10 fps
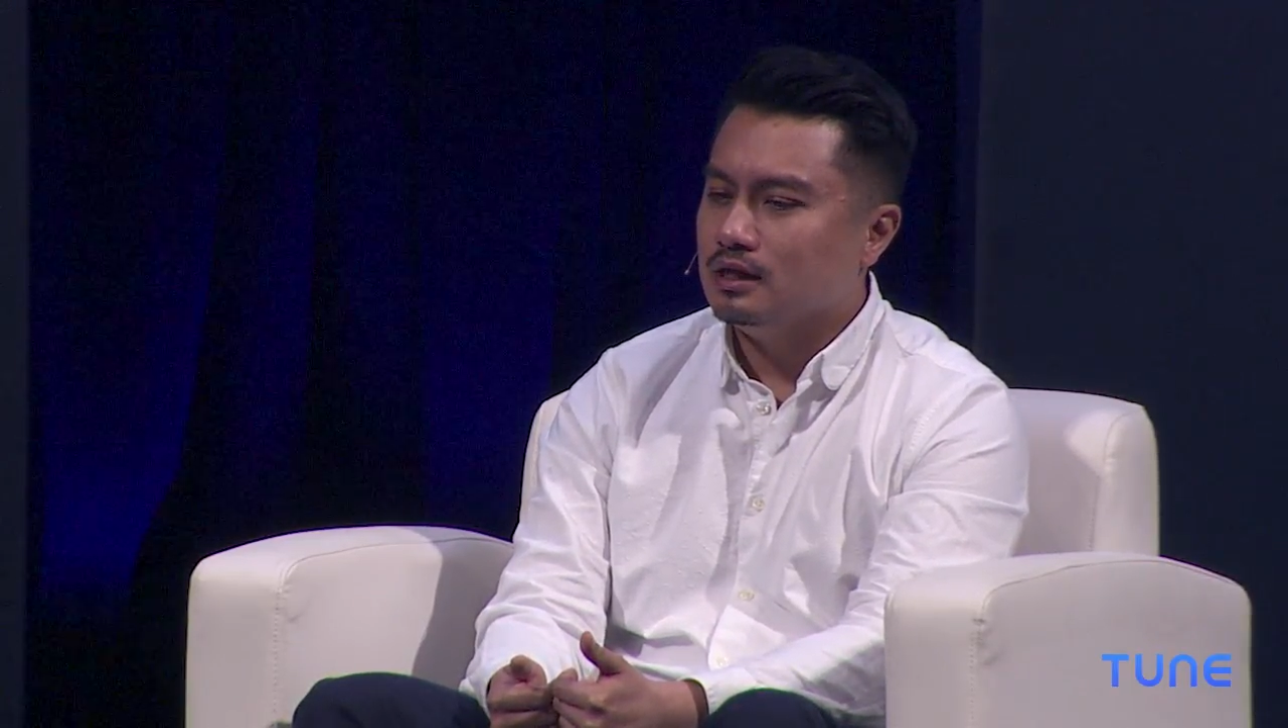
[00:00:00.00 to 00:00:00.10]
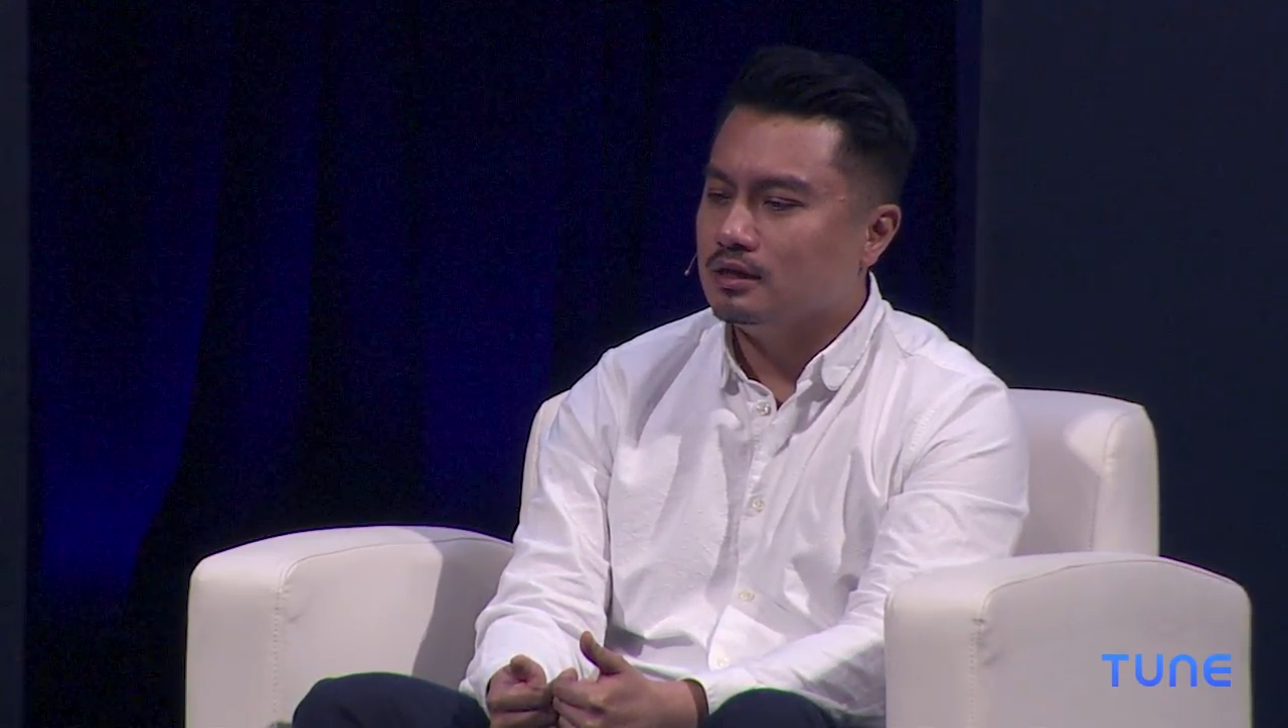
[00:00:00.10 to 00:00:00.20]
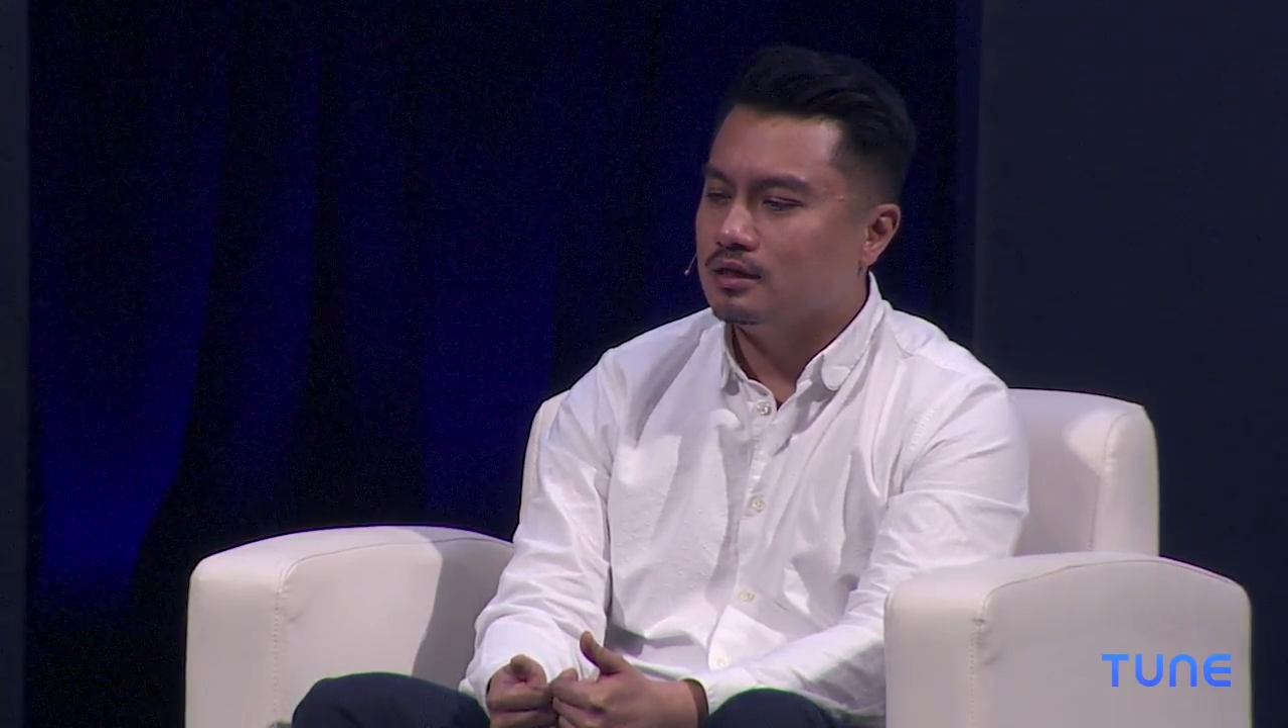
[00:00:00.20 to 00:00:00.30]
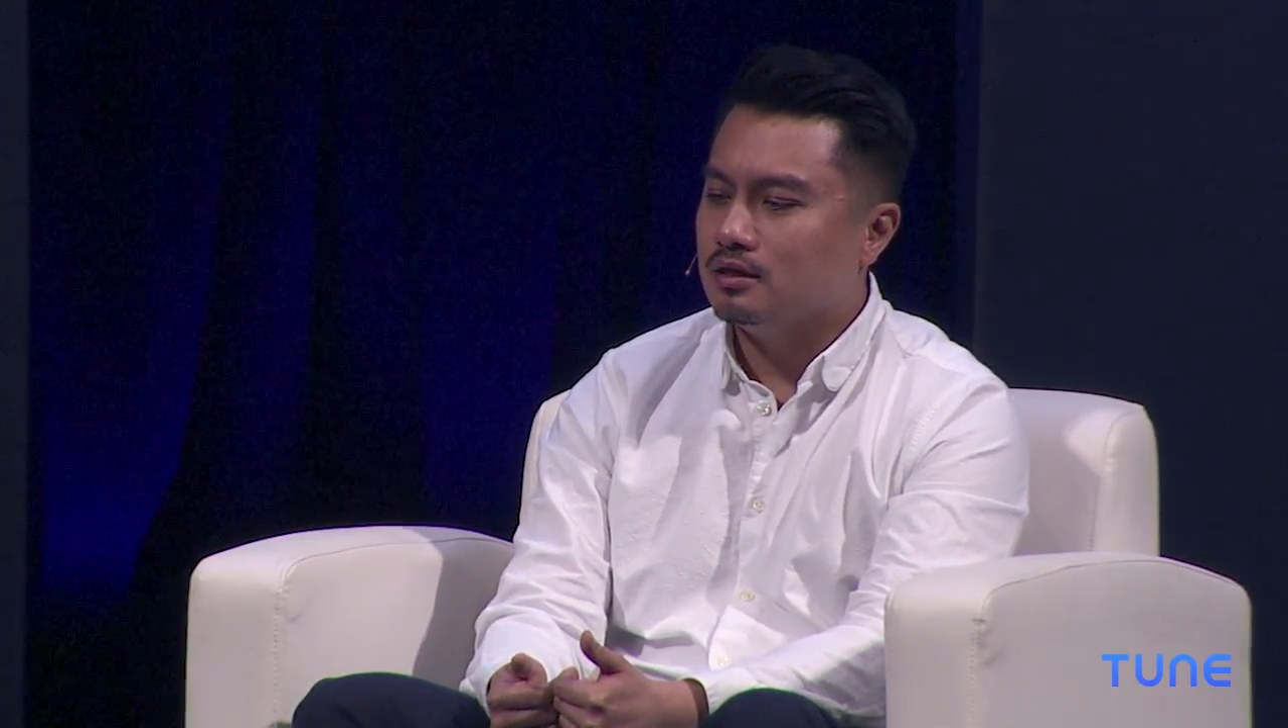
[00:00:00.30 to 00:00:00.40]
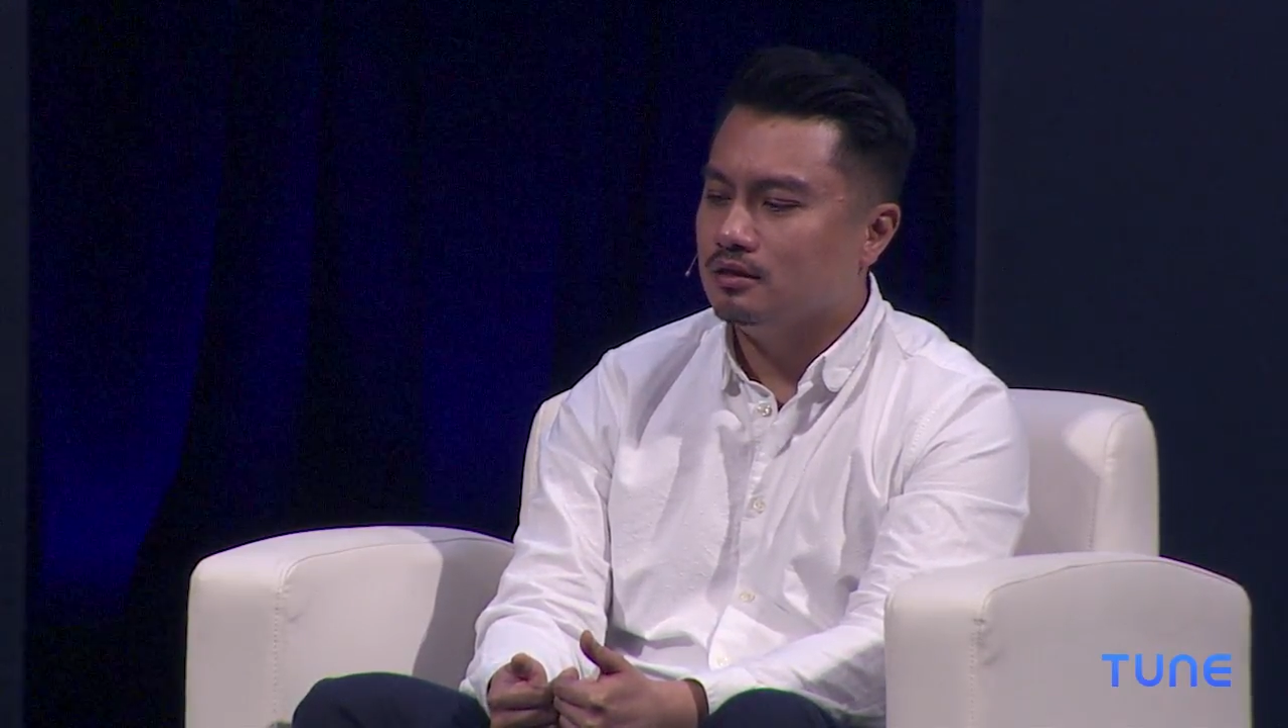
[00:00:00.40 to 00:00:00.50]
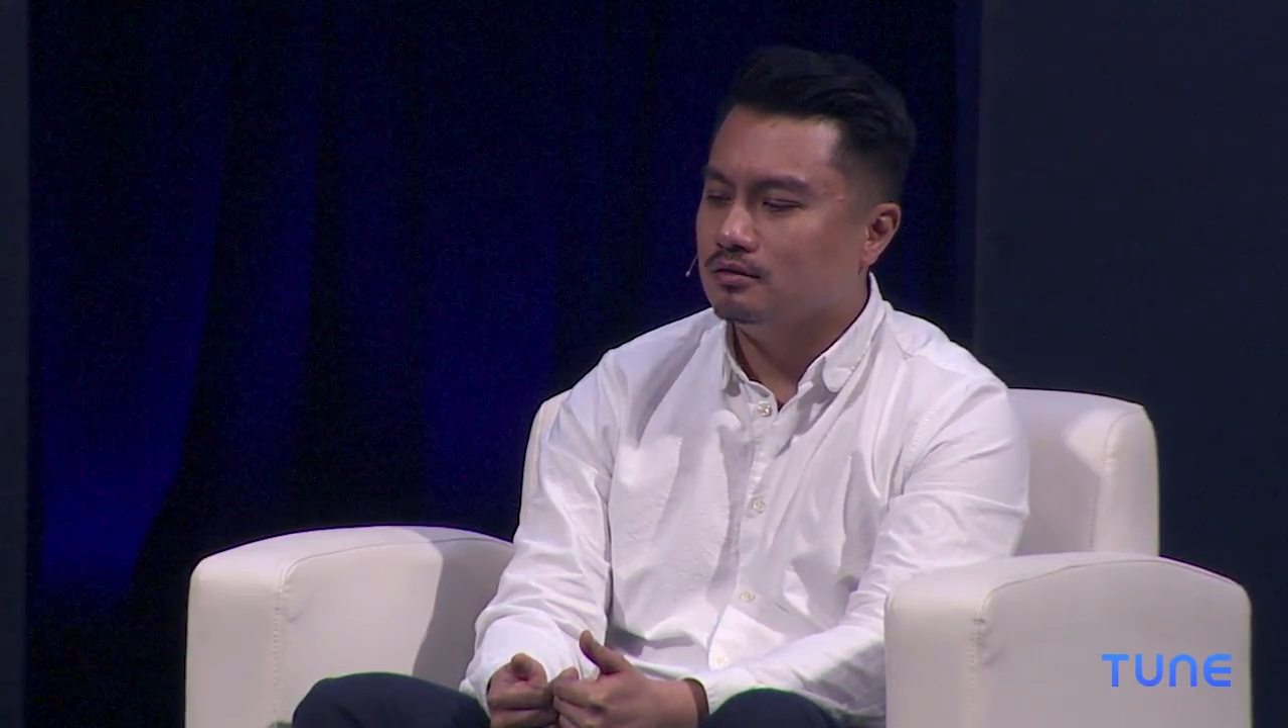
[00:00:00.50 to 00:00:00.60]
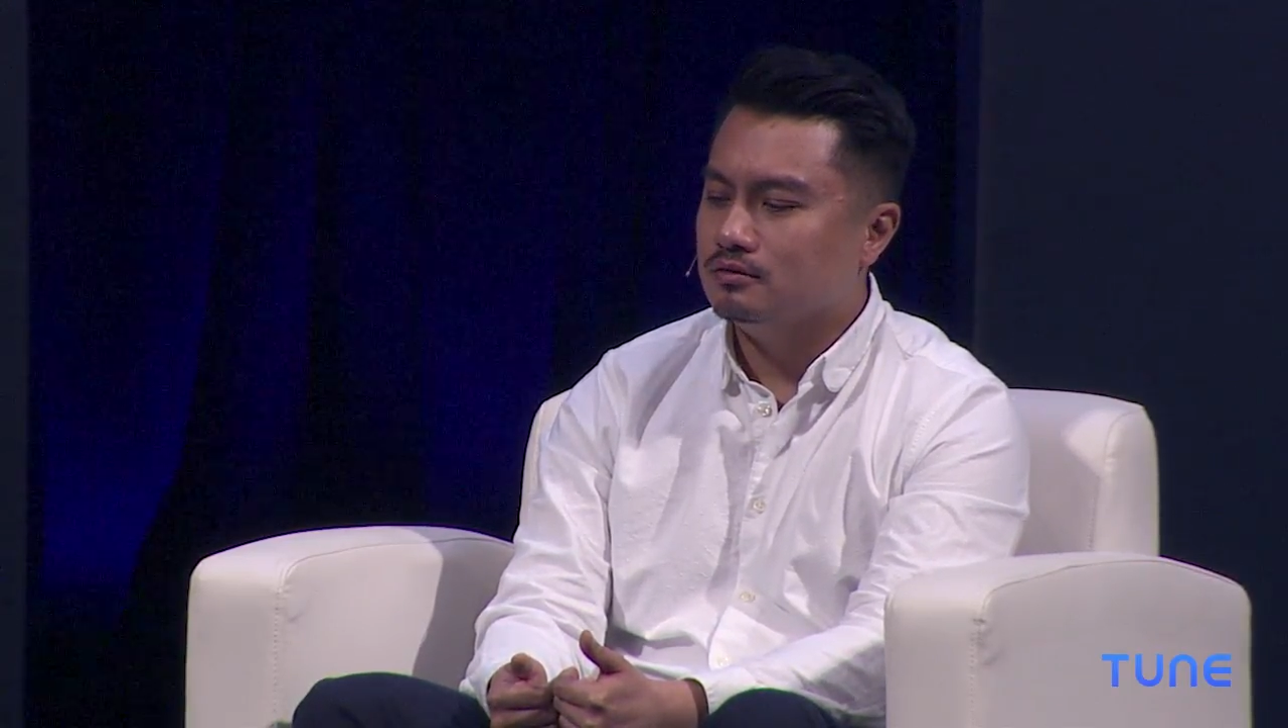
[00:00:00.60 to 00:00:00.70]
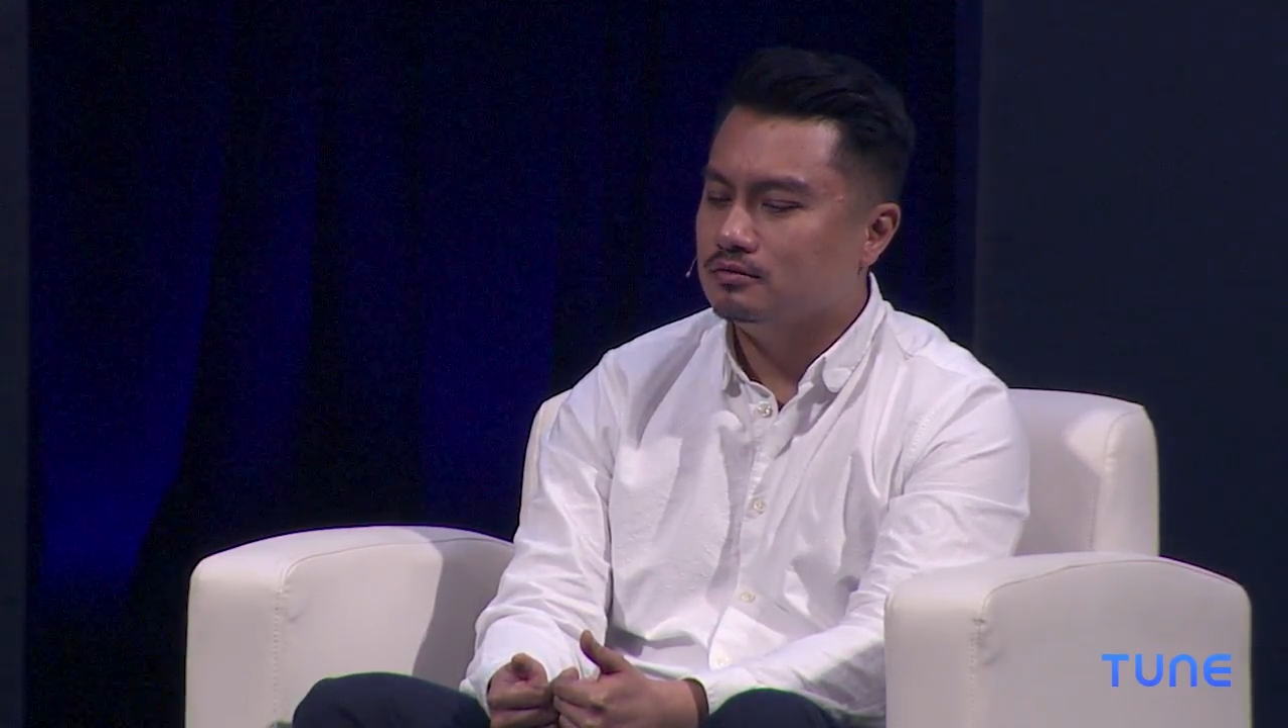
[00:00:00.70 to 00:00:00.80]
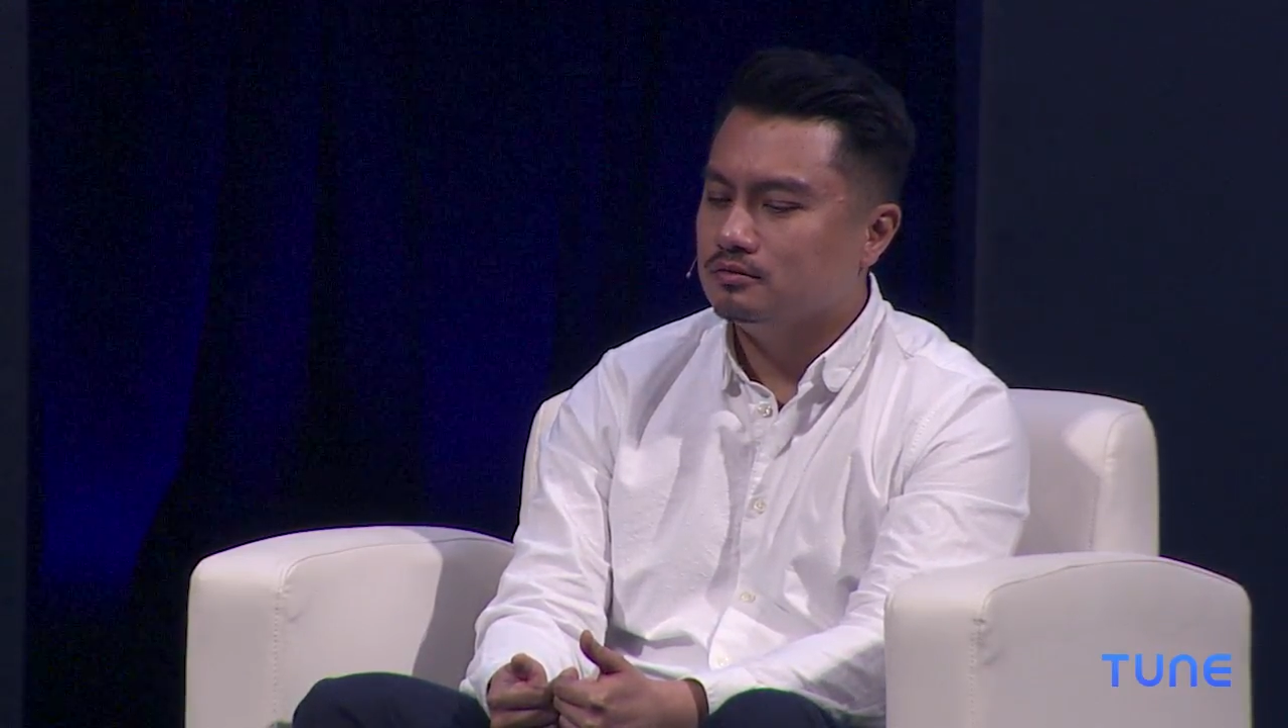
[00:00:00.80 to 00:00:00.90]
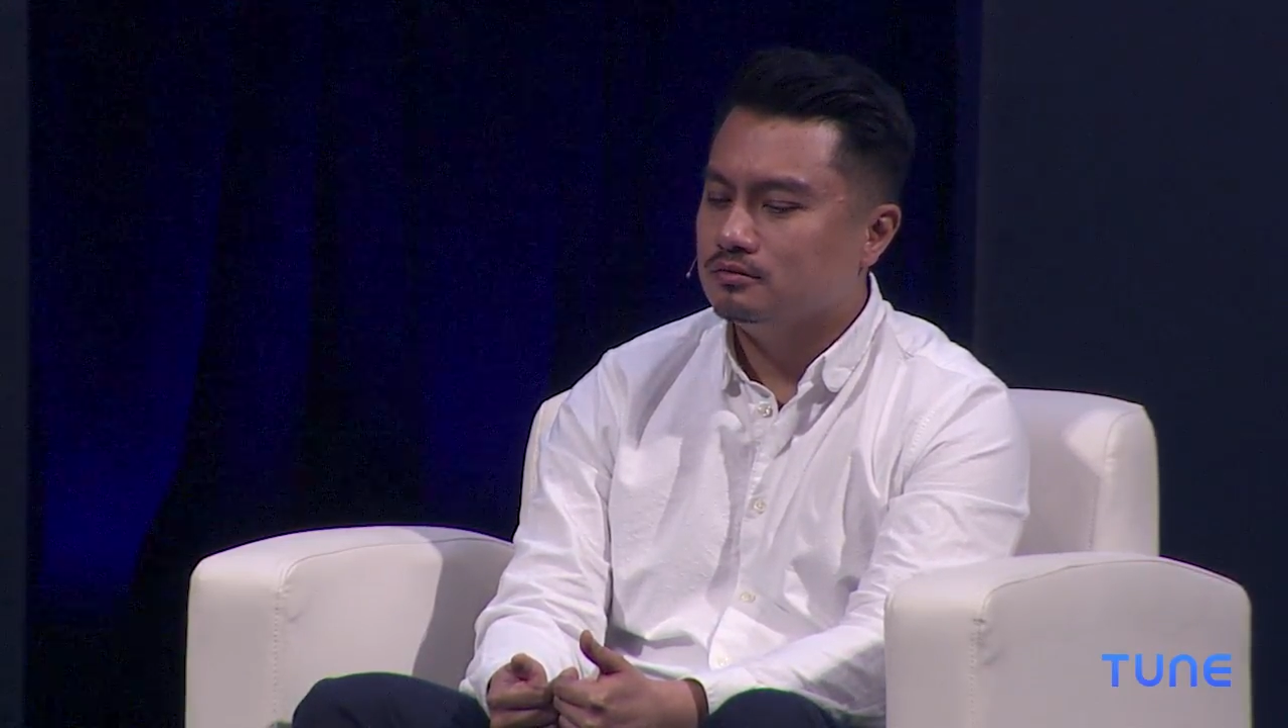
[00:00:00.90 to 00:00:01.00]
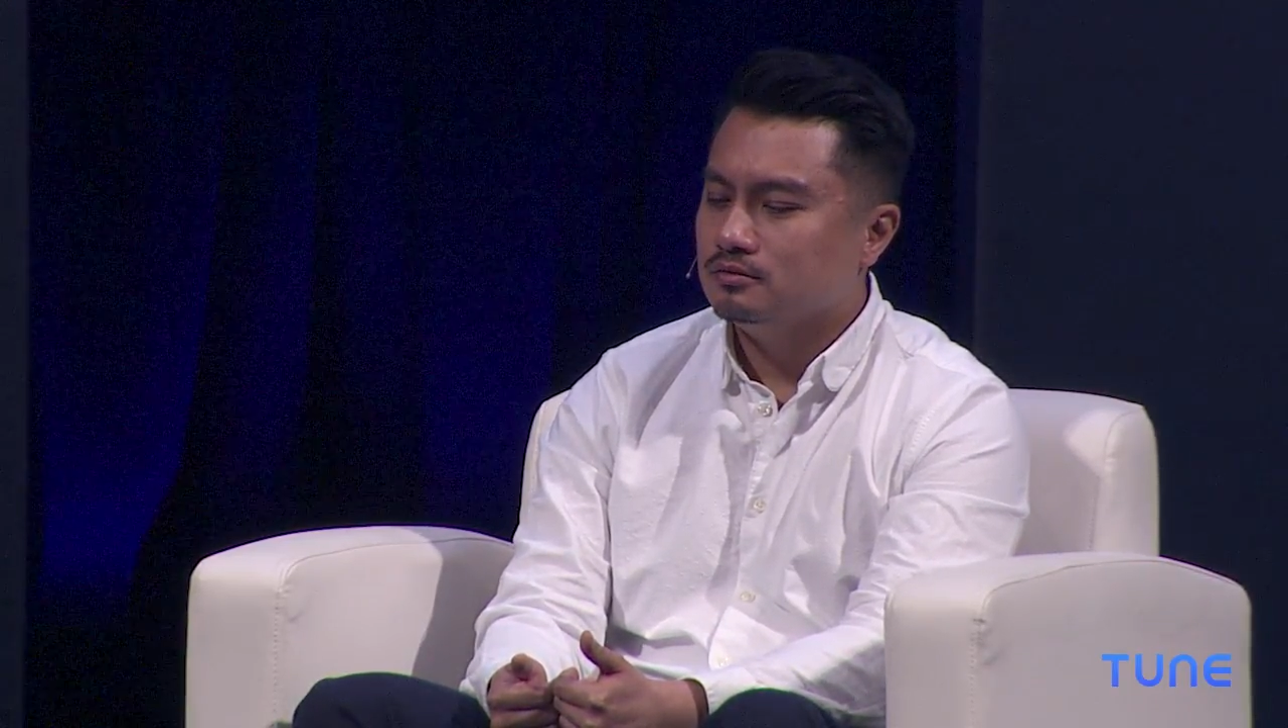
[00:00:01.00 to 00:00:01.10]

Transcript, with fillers: it can